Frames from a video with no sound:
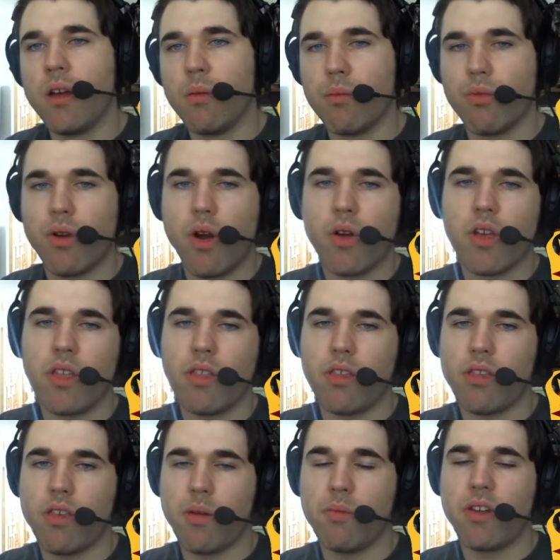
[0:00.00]
broken
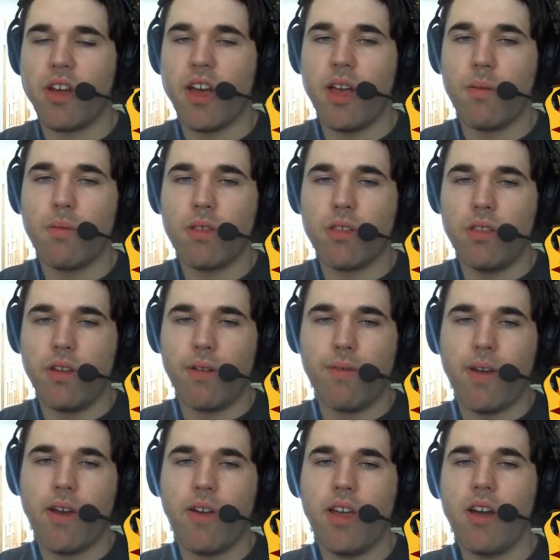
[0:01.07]
sometimes. They're
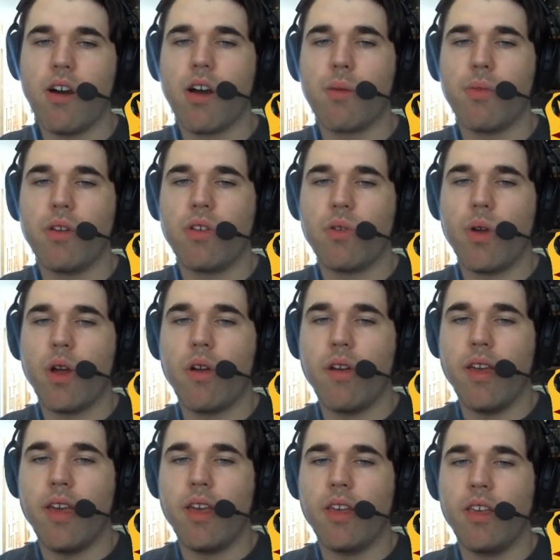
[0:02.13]
very
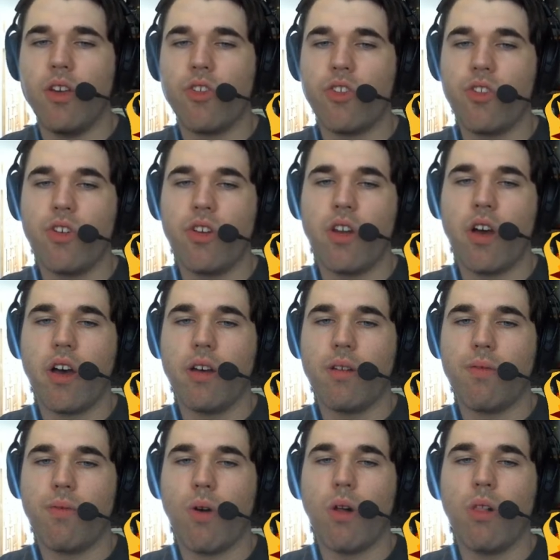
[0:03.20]
arbitrary. You should
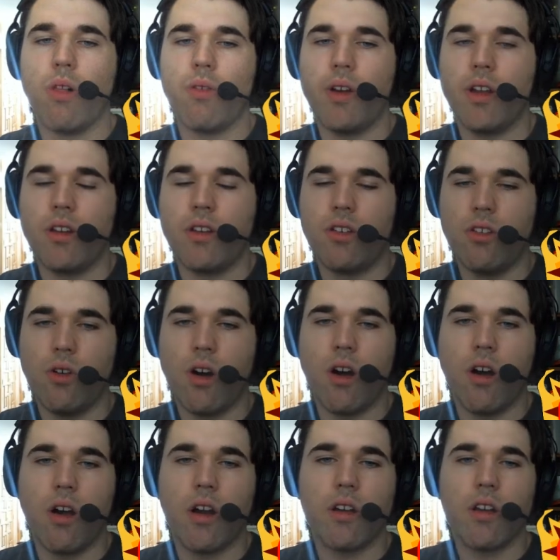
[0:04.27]
not follow it to
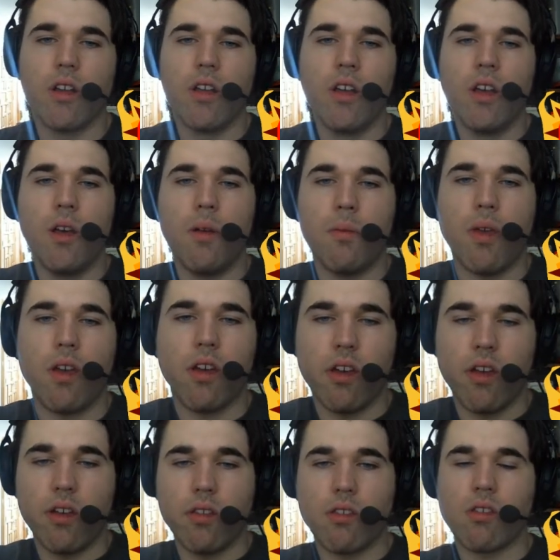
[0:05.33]
heart
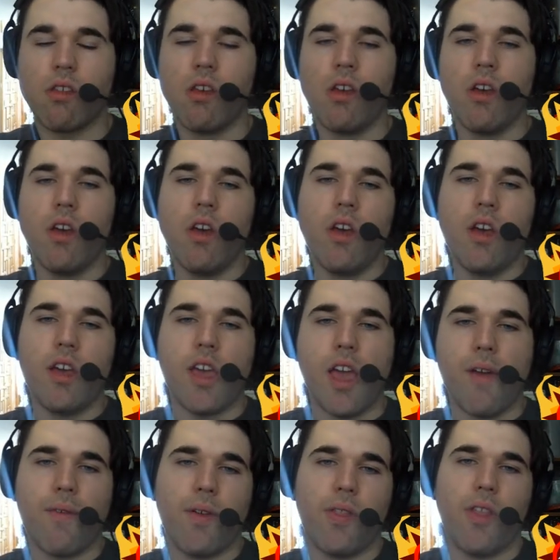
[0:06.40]
because
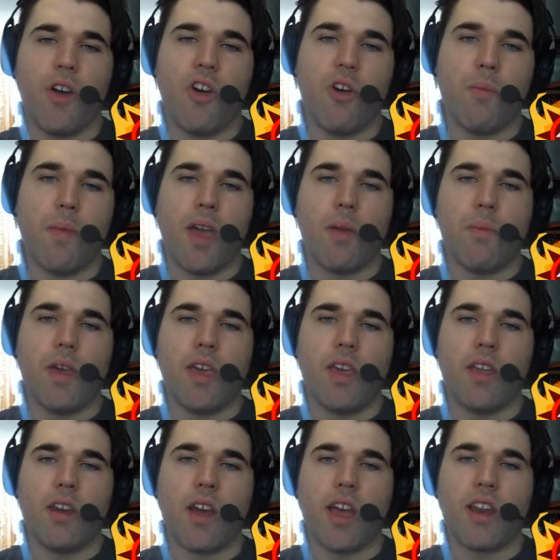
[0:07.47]
even though
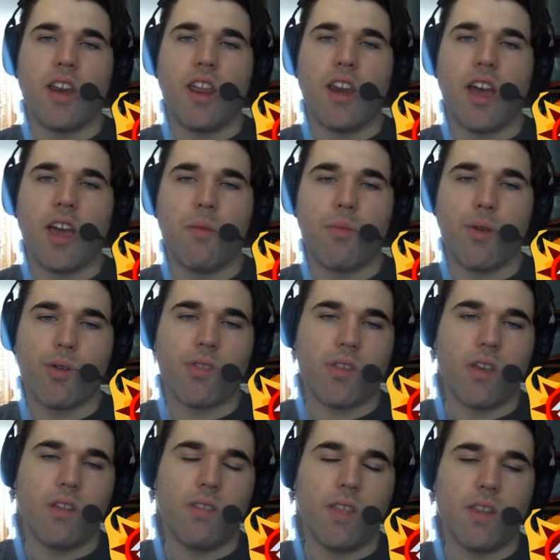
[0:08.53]
maybe
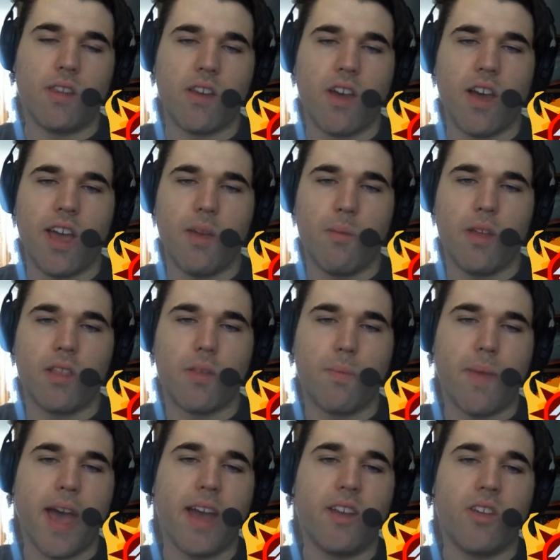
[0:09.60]
99% of the time it's
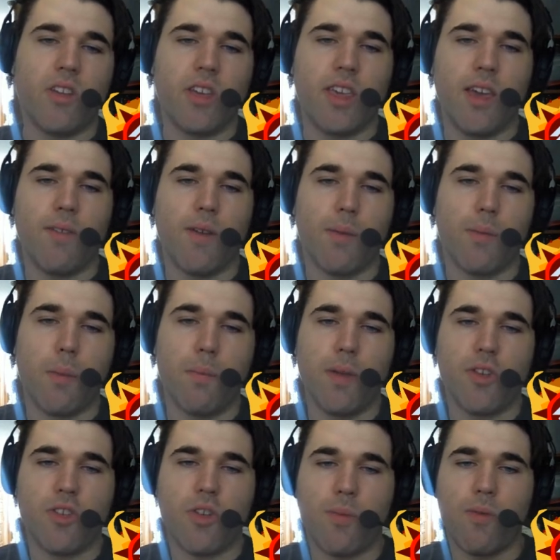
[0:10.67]
bad to give up a
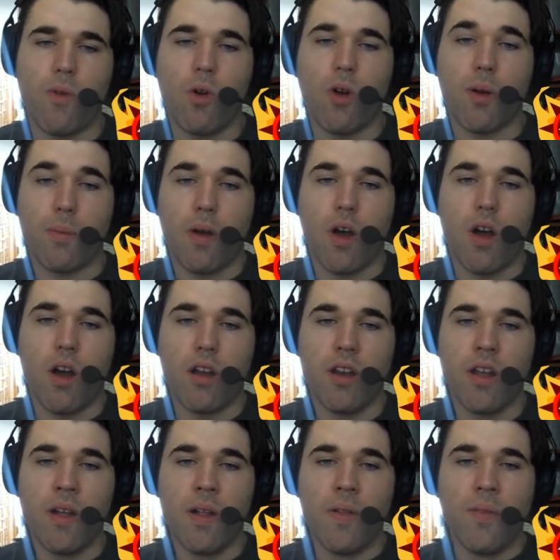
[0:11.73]
bishop for a
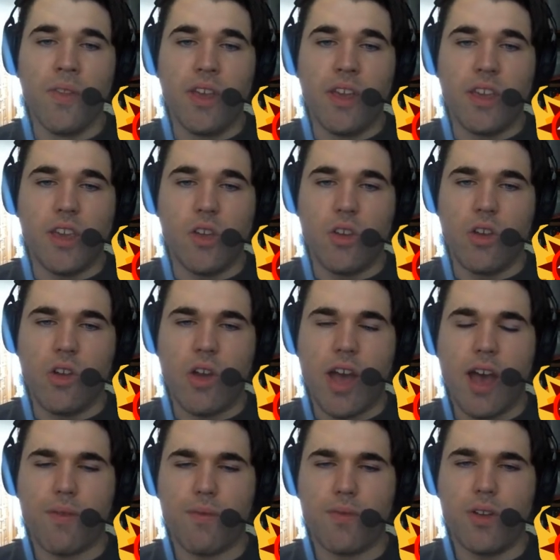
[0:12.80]
pawn, you do
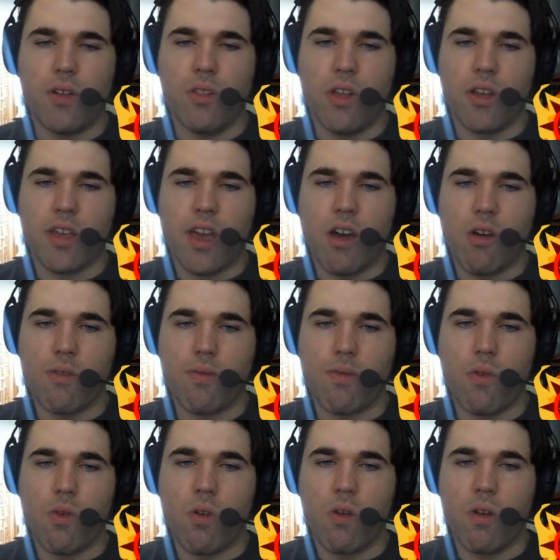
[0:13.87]
have to look out
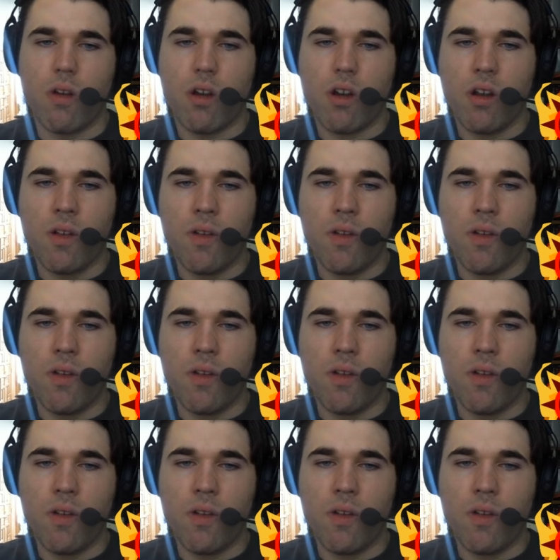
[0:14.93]
for